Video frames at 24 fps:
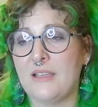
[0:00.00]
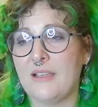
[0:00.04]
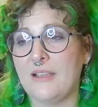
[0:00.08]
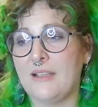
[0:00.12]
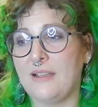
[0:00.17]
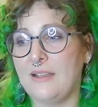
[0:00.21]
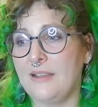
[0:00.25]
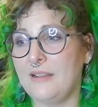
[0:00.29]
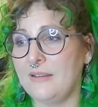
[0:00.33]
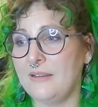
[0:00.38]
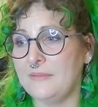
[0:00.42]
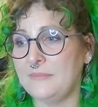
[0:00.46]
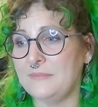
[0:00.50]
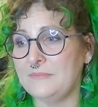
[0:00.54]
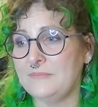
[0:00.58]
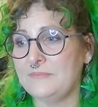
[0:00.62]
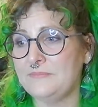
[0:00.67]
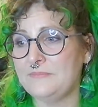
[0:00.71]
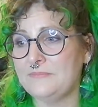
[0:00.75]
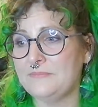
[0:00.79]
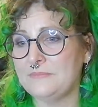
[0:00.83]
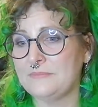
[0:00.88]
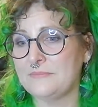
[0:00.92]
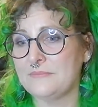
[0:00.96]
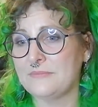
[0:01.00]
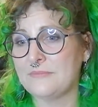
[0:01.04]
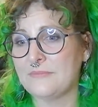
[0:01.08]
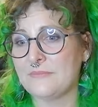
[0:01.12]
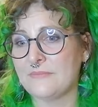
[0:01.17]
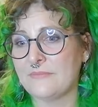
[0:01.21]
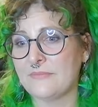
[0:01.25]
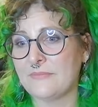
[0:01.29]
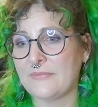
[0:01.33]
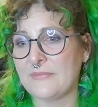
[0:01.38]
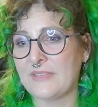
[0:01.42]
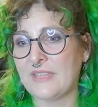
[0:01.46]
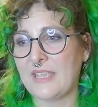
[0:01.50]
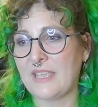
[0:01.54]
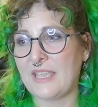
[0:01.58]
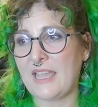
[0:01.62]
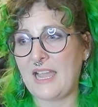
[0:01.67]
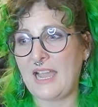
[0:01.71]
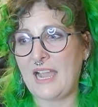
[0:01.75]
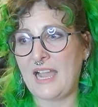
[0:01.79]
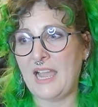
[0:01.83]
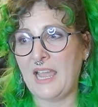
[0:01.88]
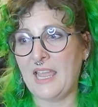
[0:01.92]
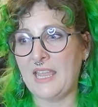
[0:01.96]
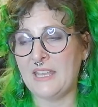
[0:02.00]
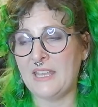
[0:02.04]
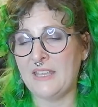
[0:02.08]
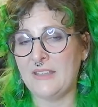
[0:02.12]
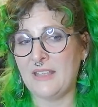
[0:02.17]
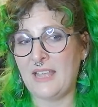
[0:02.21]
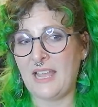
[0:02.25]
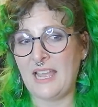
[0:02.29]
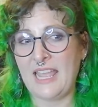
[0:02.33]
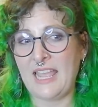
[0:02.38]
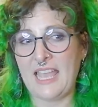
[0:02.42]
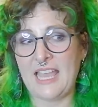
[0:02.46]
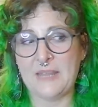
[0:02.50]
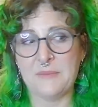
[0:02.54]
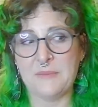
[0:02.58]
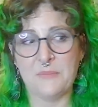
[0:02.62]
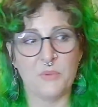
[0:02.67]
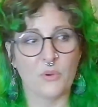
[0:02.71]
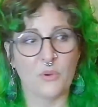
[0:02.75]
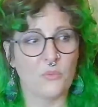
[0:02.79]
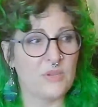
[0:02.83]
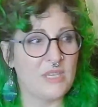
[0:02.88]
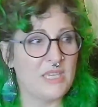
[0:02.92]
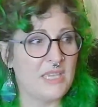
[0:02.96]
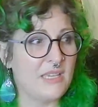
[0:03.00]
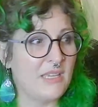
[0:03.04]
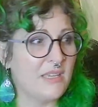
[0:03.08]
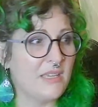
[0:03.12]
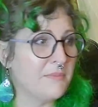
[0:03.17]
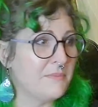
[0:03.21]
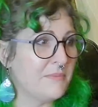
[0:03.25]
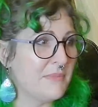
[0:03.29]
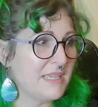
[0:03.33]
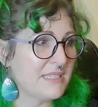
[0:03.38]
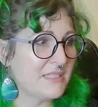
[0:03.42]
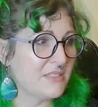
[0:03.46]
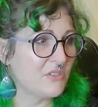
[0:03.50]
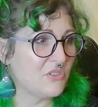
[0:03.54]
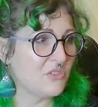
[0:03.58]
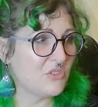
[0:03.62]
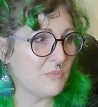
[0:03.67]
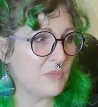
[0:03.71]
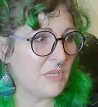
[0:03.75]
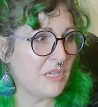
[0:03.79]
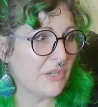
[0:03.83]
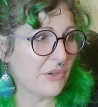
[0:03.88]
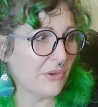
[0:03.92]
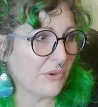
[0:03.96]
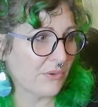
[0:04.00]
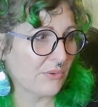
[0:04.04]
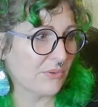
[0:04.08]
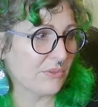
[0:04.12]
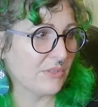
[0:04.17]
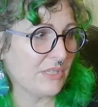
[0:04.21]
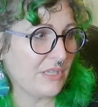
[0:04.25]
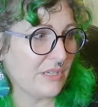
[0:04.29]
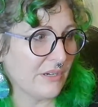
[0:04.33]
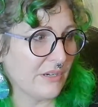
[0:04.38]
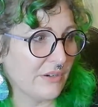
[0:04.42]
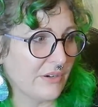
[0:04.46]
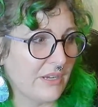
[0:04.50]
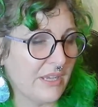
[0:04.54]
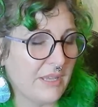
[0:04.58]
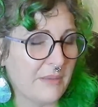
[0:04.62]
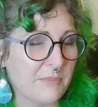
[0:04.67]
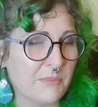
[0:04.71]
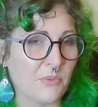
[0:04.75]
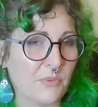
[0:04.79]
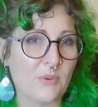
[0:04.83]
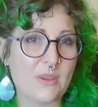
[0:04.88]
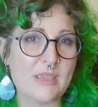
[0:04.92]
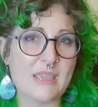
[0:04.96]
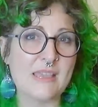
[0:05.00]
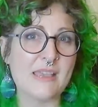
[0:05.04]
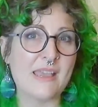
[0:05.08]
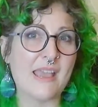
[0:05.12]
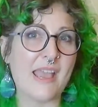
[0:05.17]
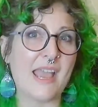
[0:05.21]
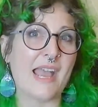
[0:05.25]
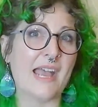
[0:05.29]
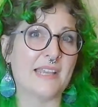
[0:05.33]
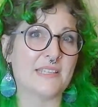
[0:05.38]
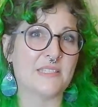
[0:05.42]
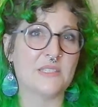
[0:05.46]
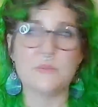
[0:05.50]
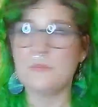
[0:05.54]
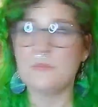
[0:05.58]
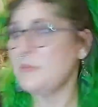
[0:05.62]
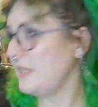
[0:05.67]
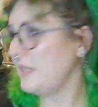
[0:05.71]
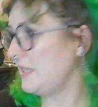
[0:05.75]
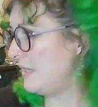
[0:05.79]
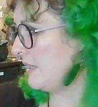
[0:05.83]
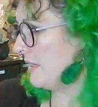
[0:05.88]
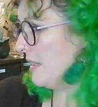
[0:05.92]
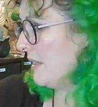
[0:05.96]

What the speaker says: I had Maria message me earlier, and Maria asked me